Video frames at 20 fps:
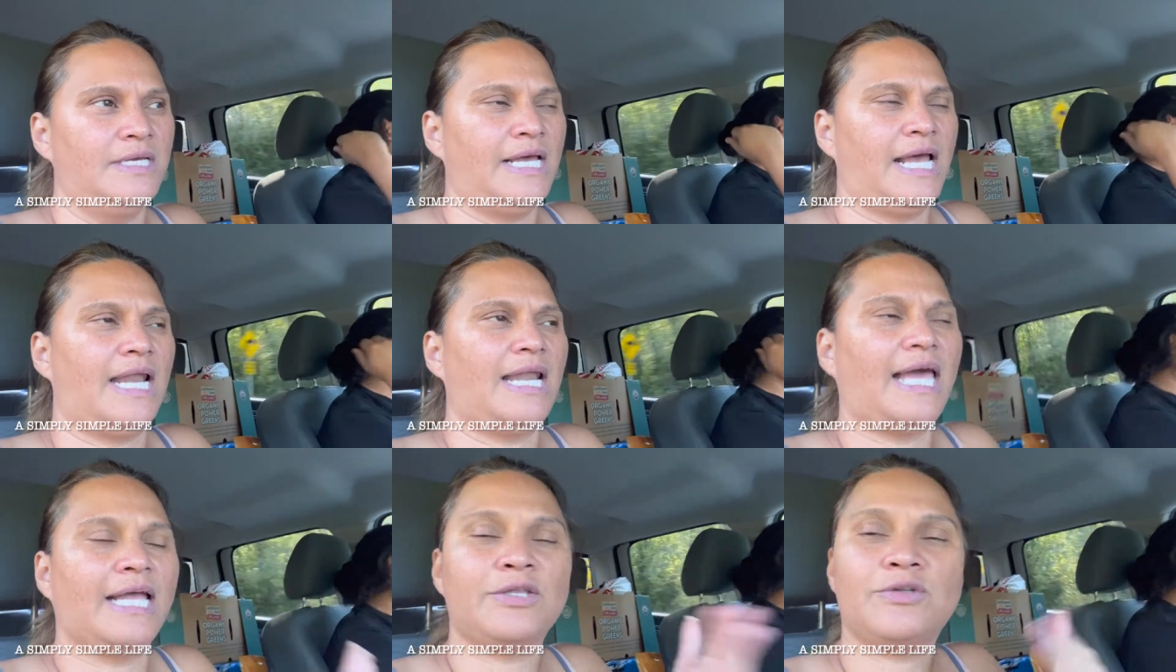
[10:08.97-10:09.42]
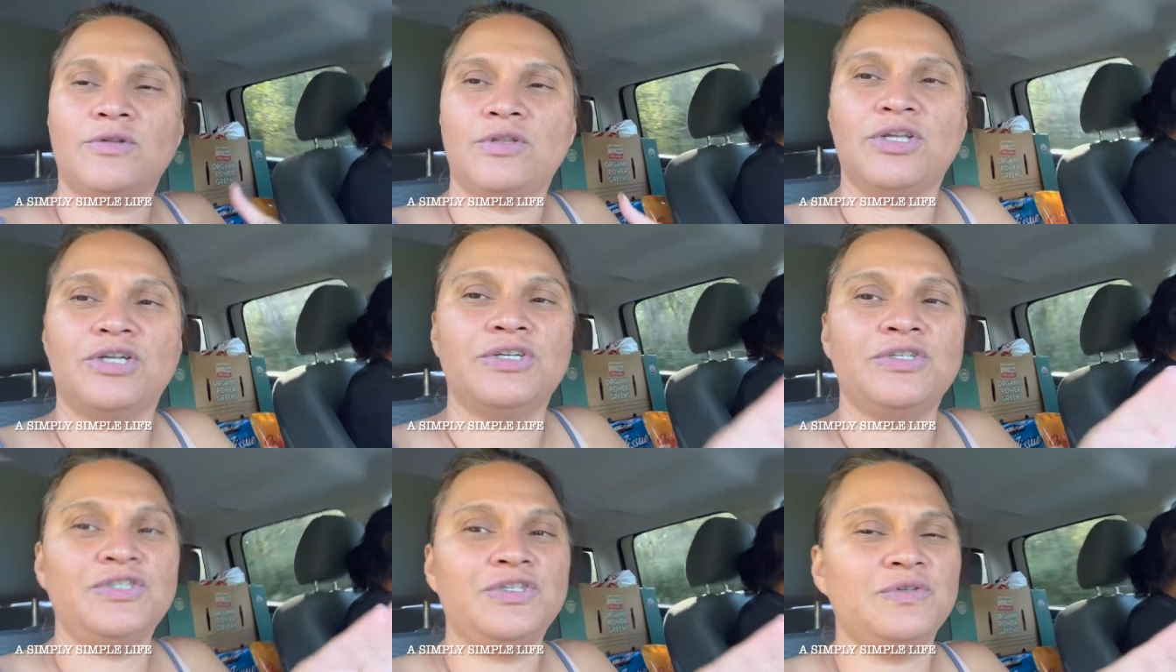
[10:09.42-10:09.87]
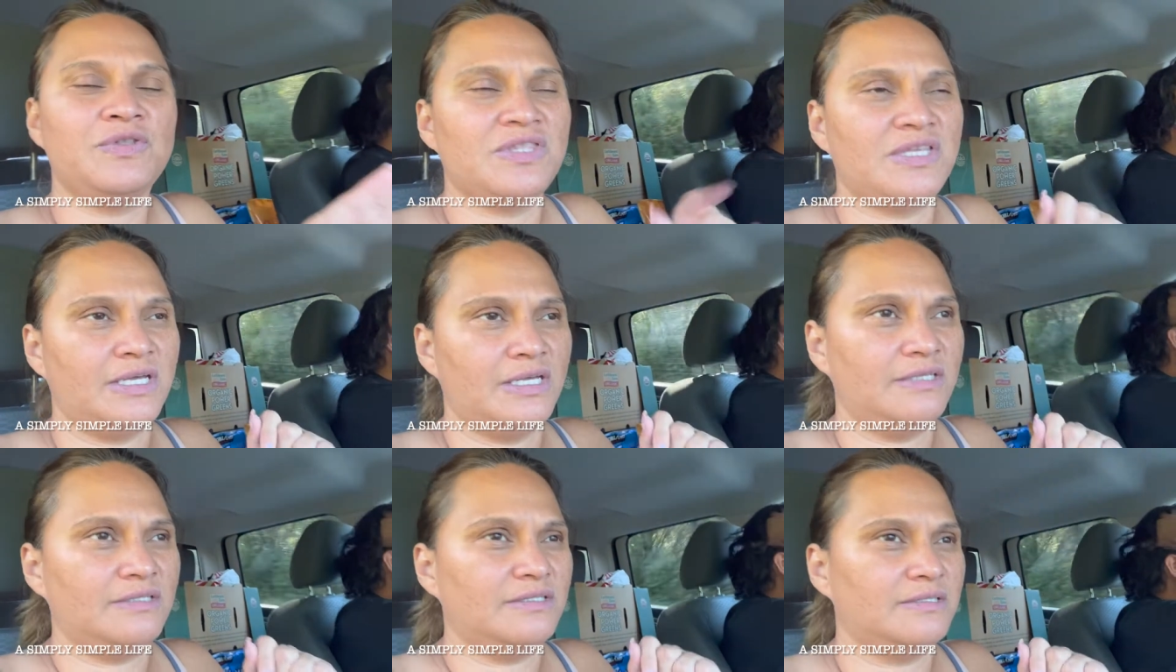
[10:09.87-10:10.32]
I like to learn new
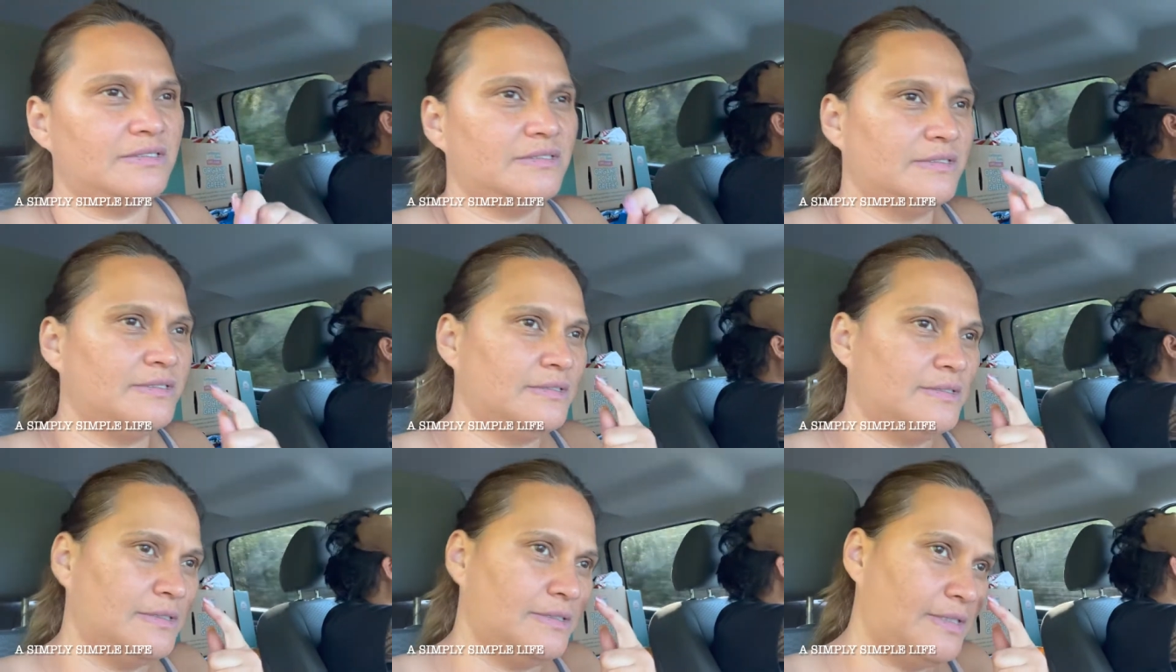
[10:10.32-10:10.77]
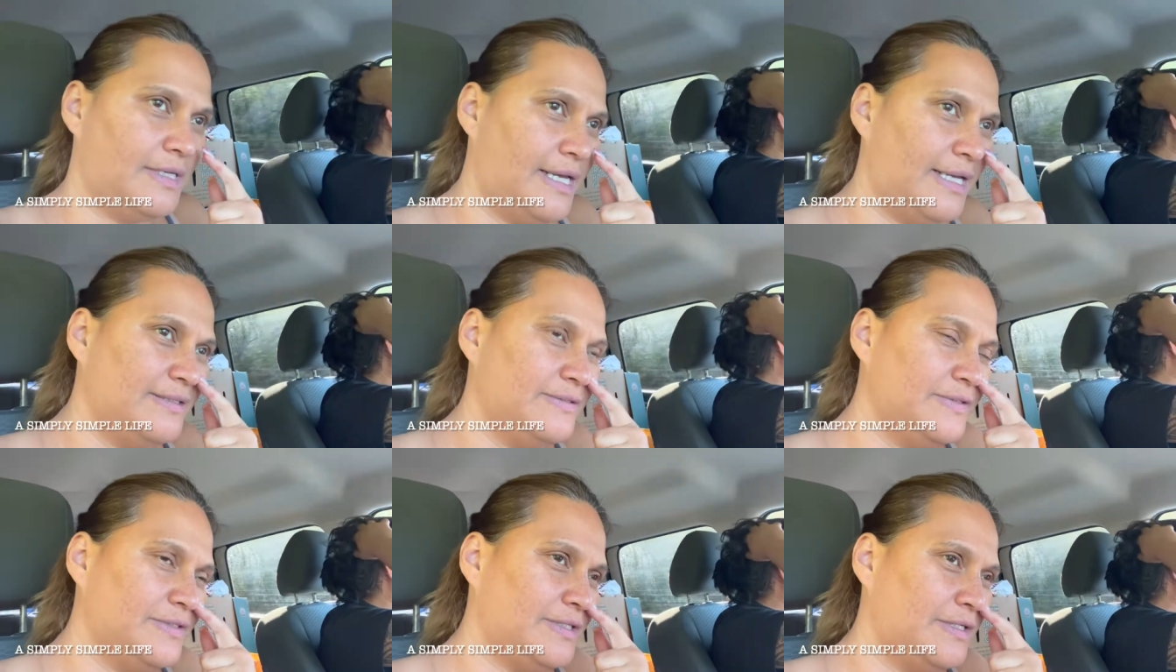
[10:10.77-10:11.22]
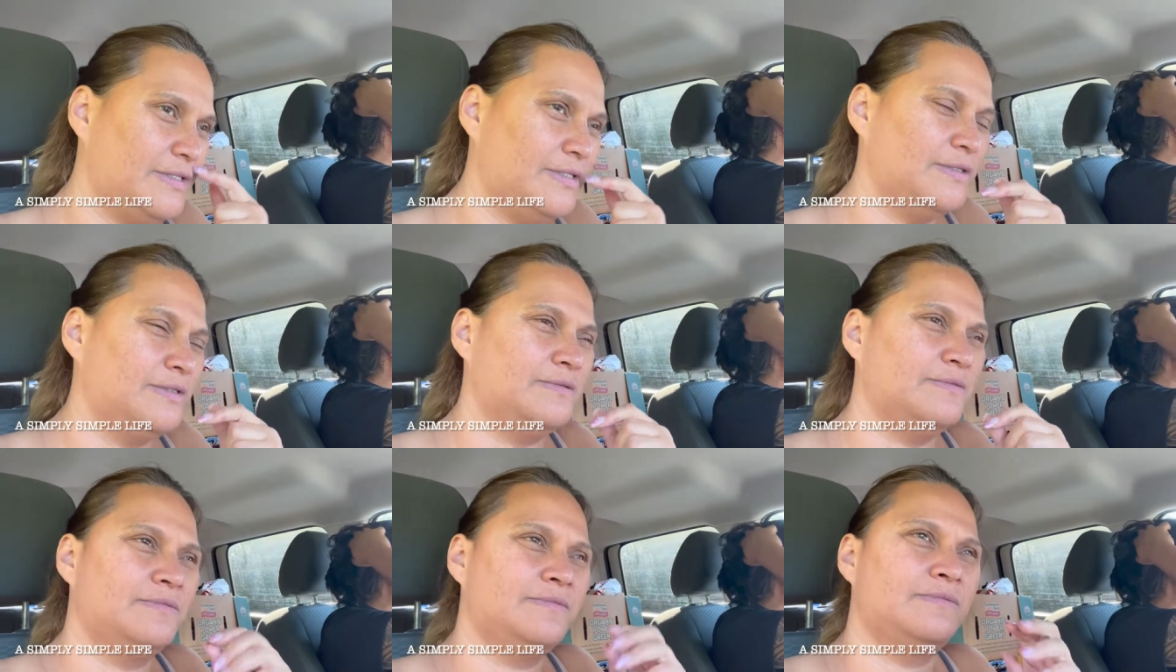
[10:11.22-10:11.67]
things. And
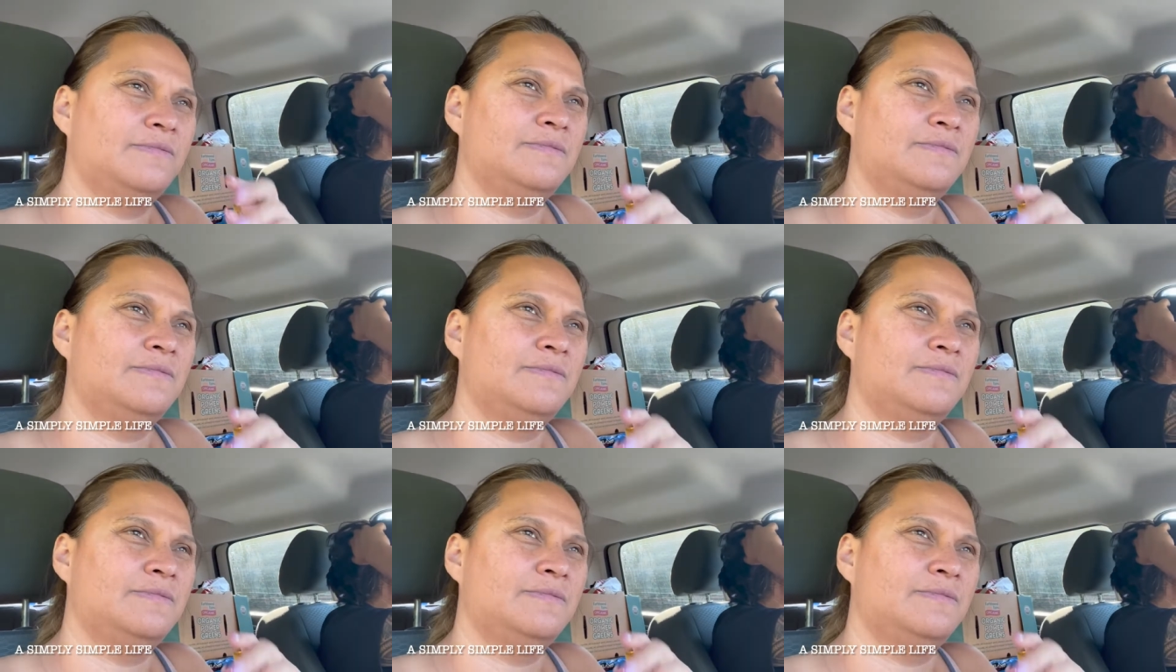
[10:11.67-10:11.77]
so